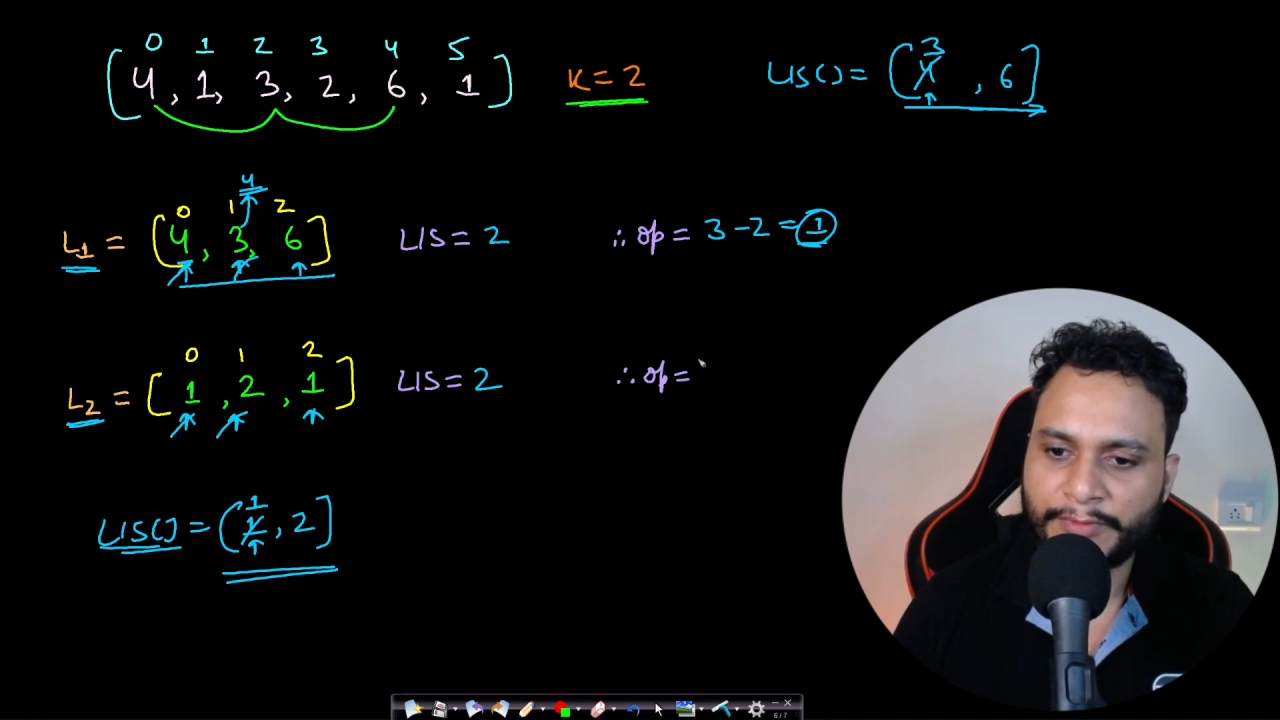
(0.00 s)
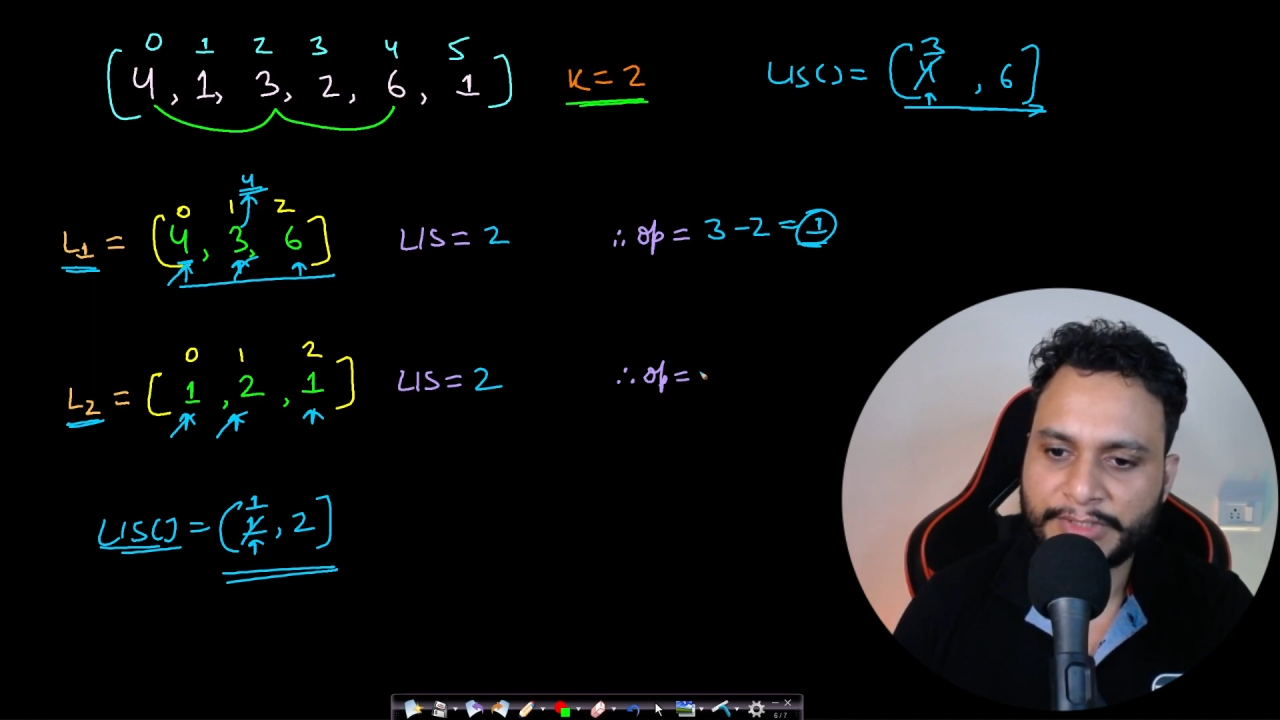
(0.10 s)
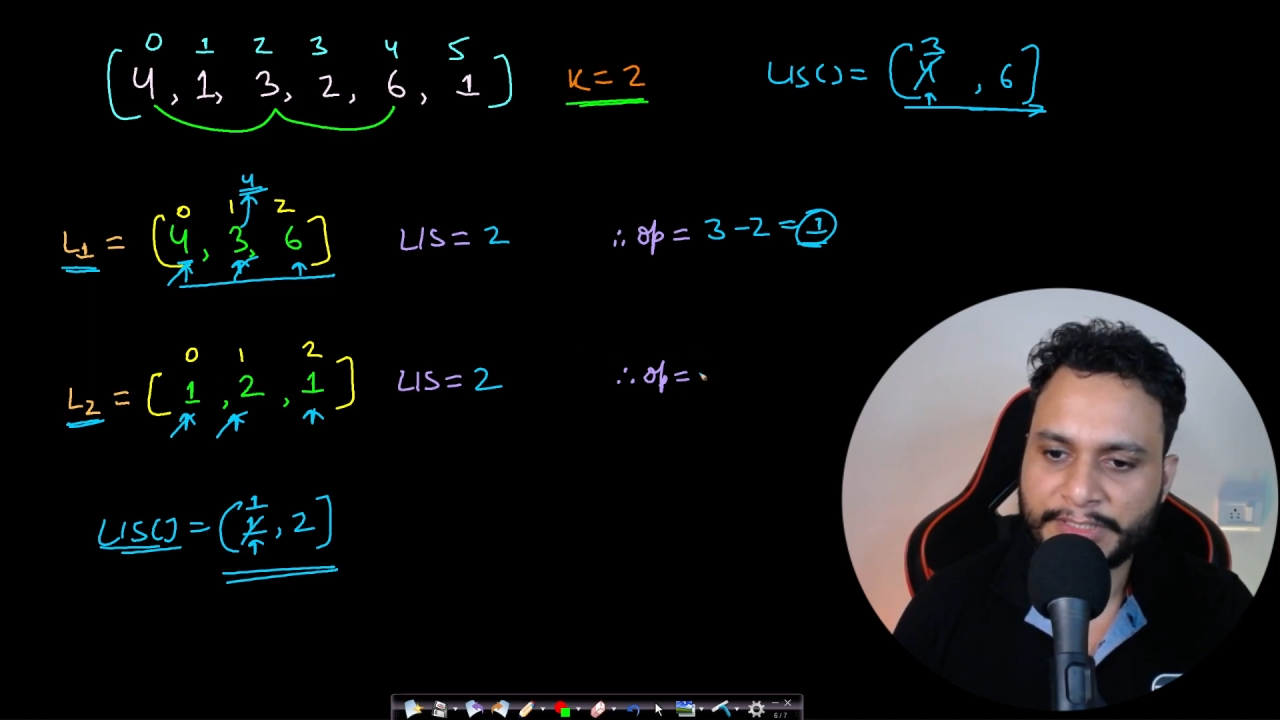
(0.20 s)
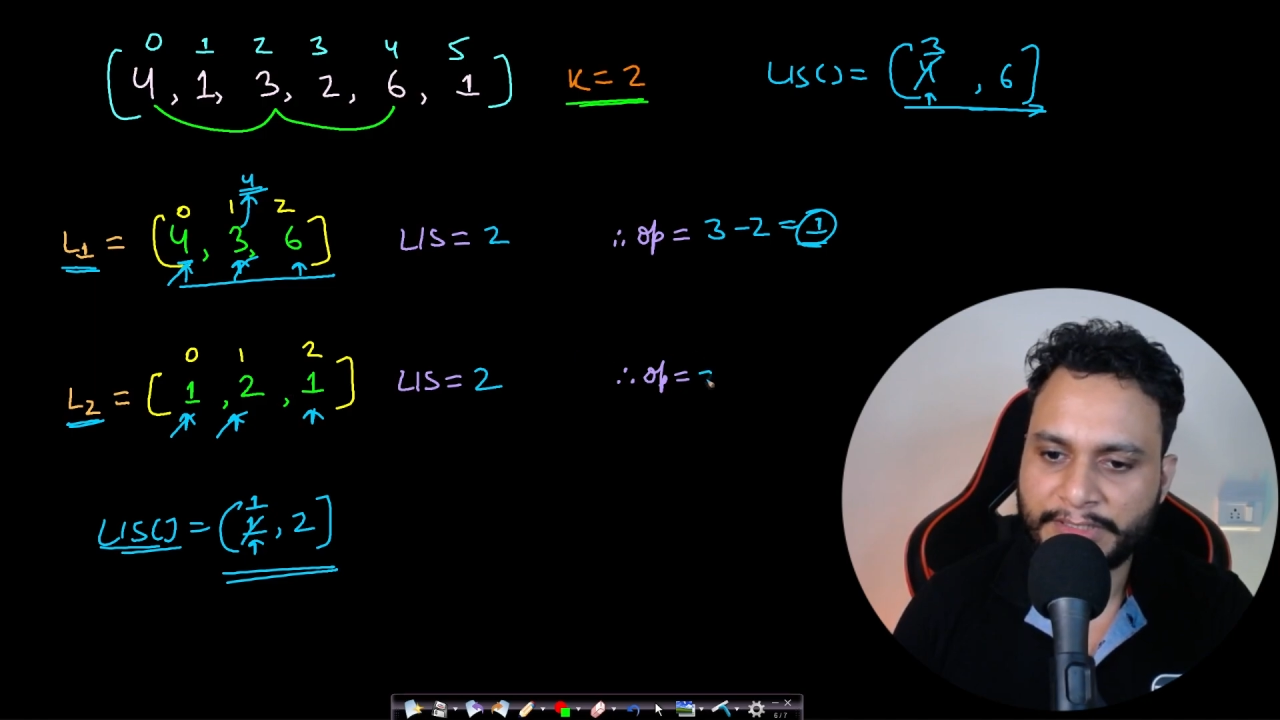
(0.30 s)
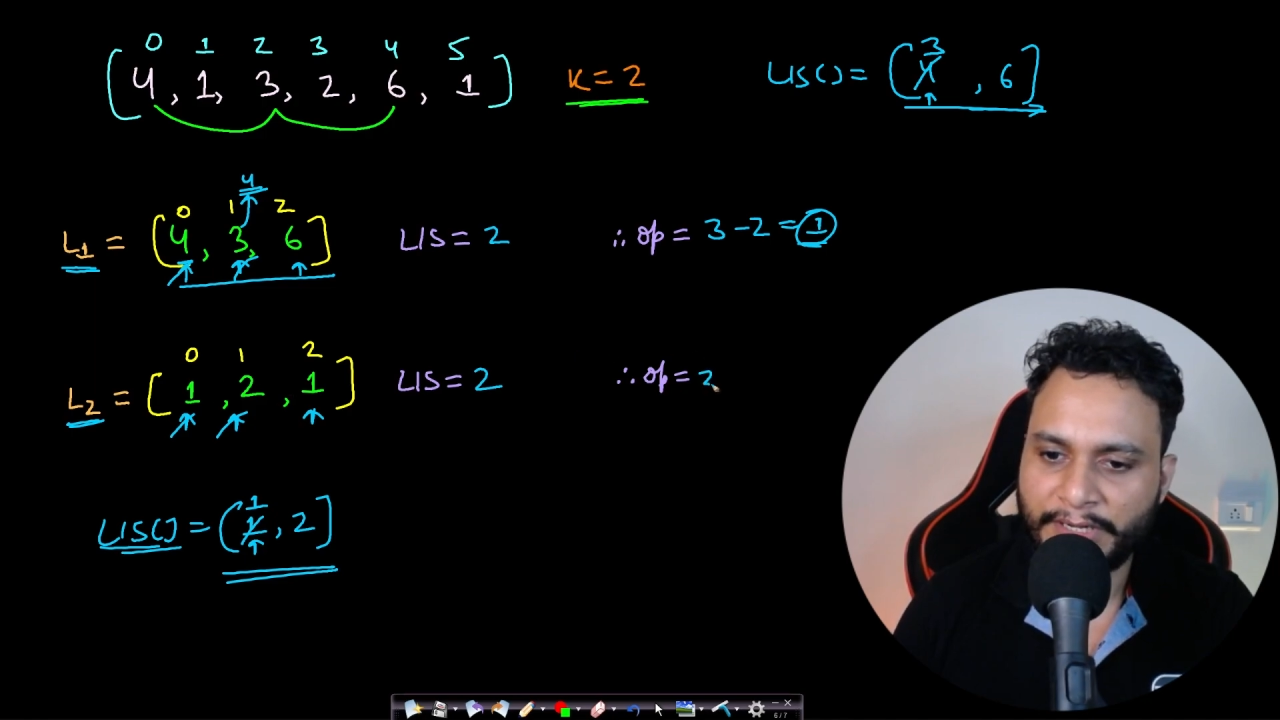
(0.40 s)

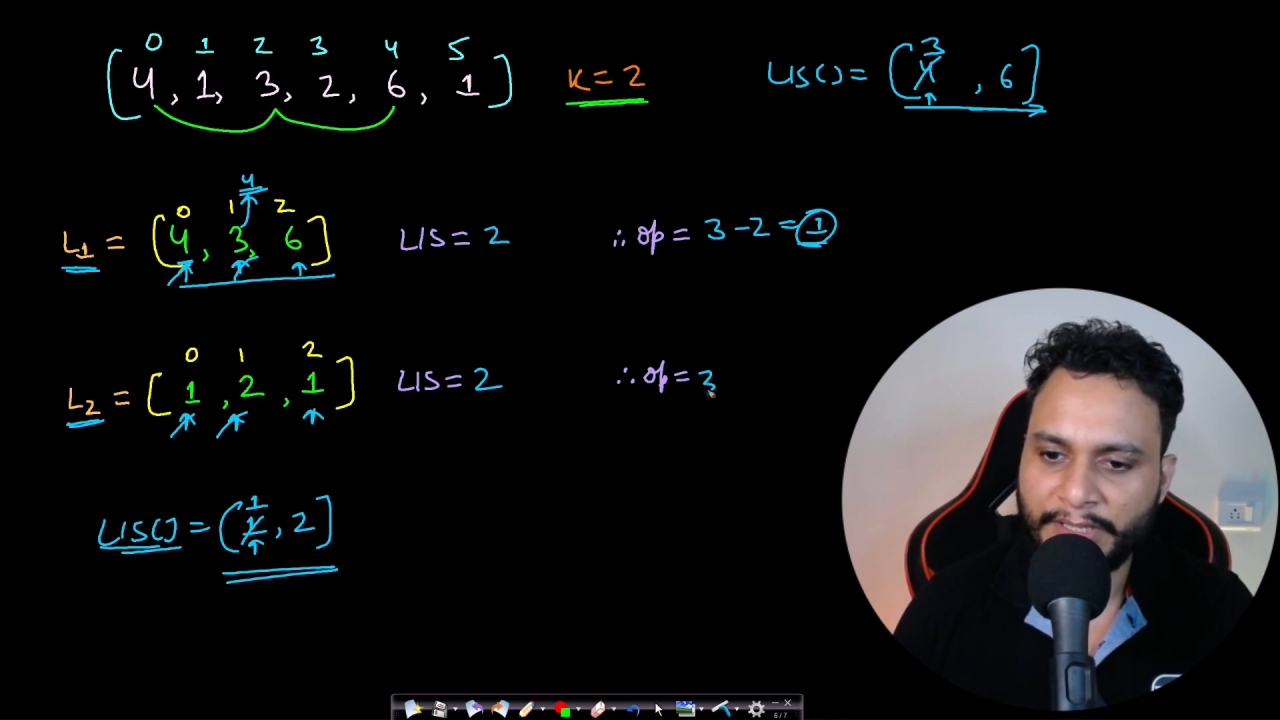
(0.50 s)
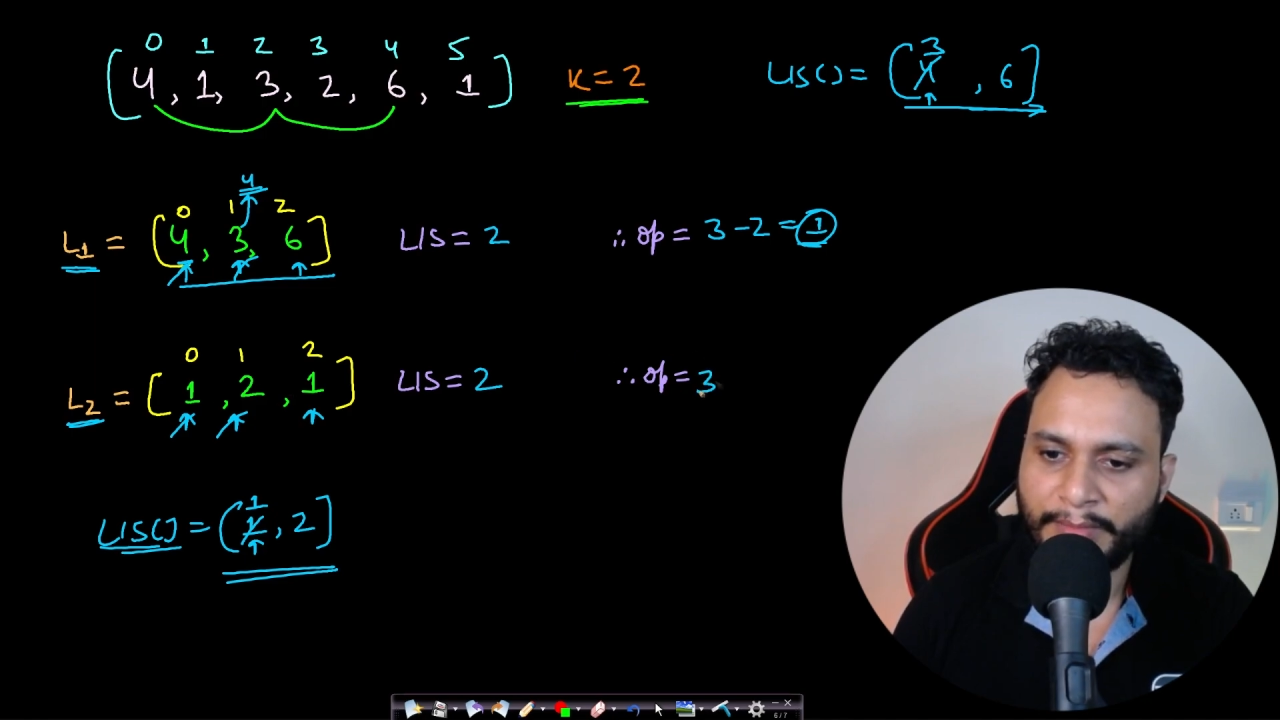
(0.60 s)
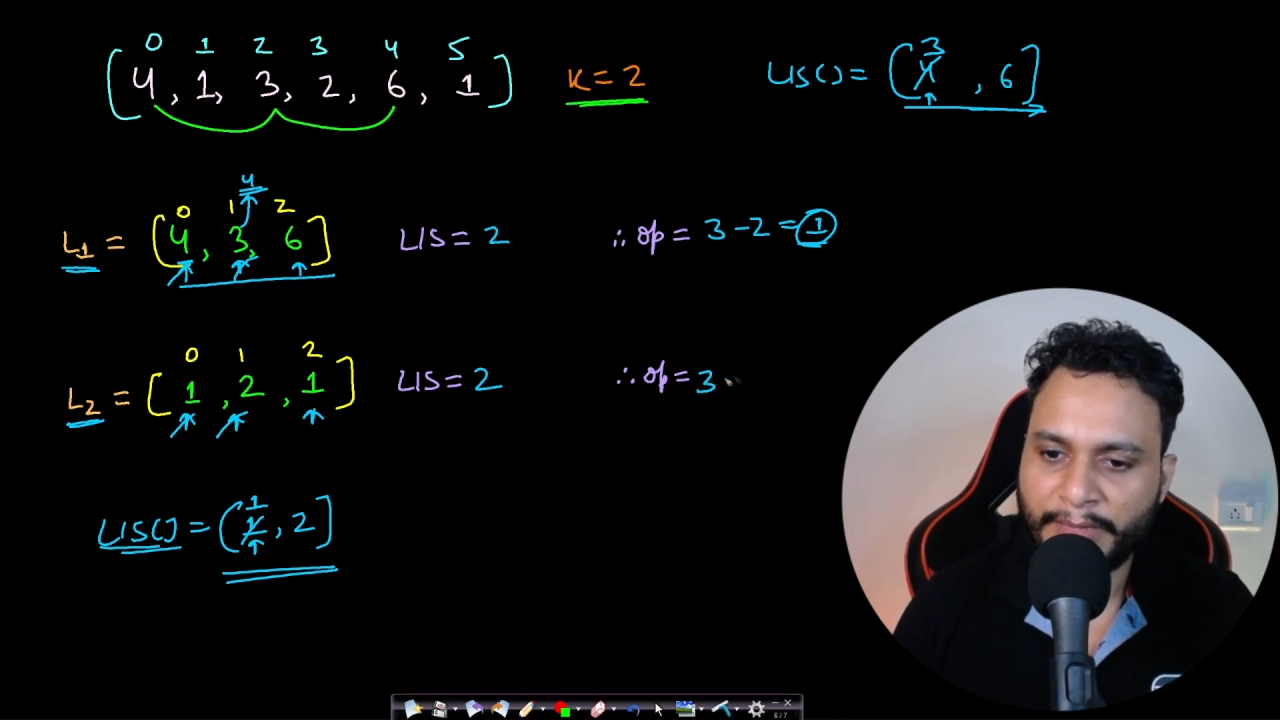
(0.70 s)
which is 3,